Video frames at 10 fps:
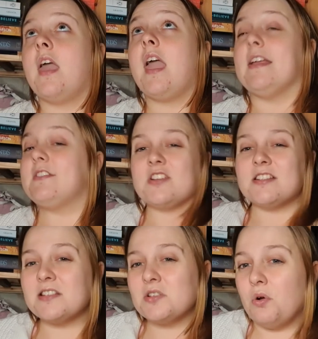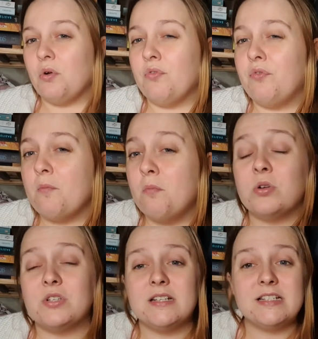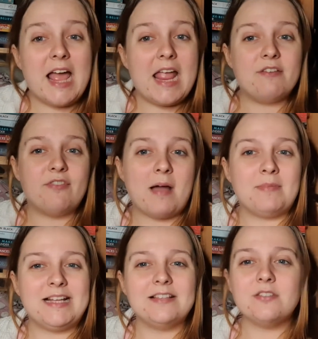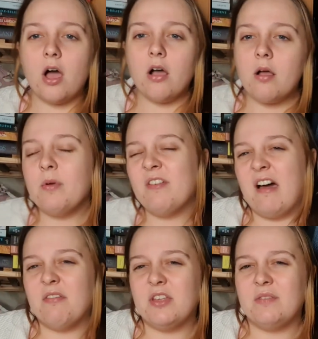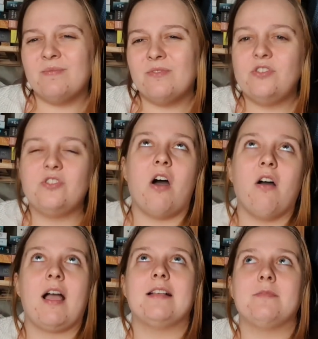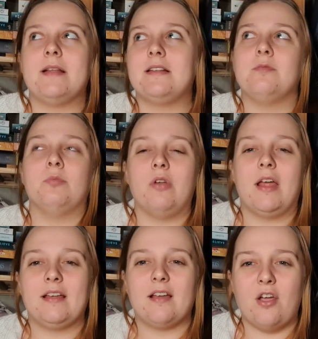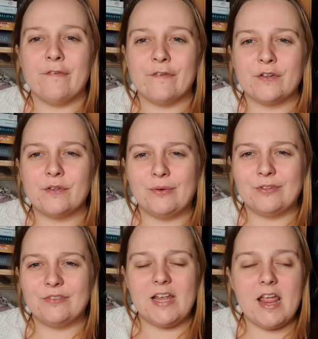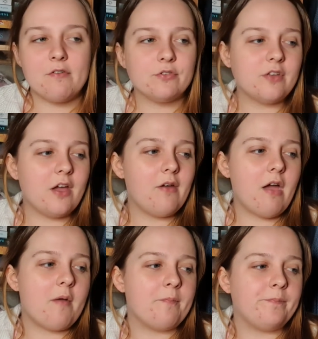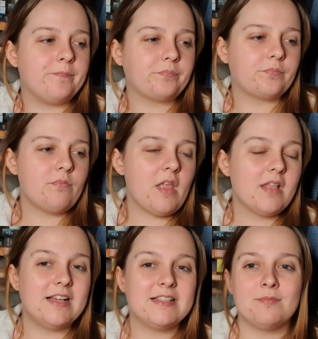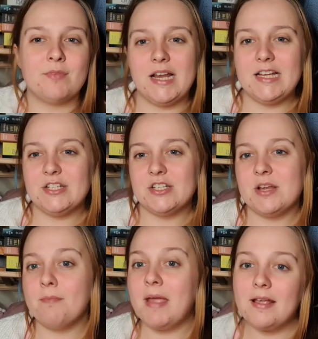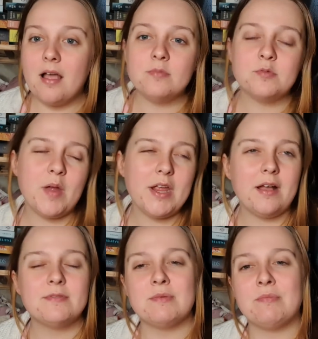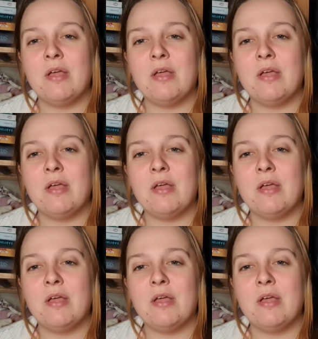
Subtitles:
it's just sort of modern day family saga without the saga aspect. It's more like over a course of a year or so. There's some relationship makeups, breakups, some